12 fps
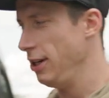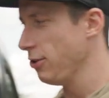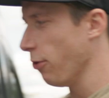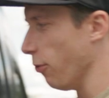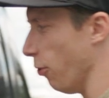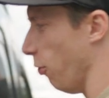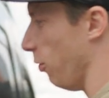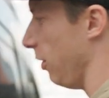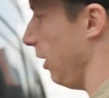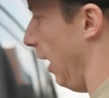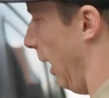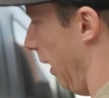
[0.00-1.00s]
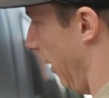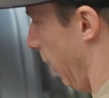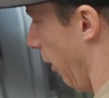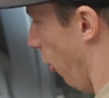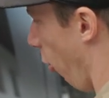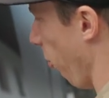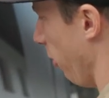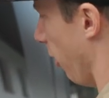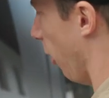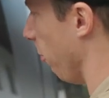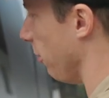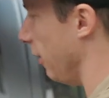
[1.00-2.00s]
into the hole and then open
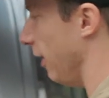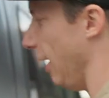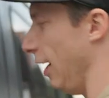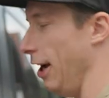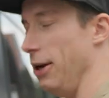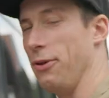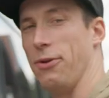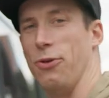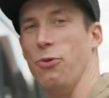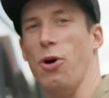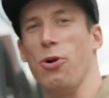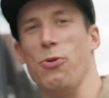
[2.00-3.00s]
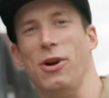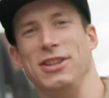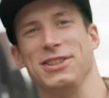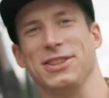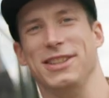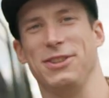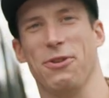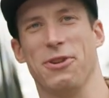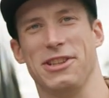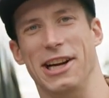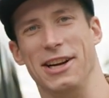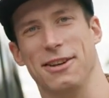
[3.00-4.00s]
it up and the water runs into
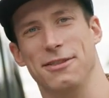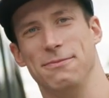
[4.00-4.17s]
the tank.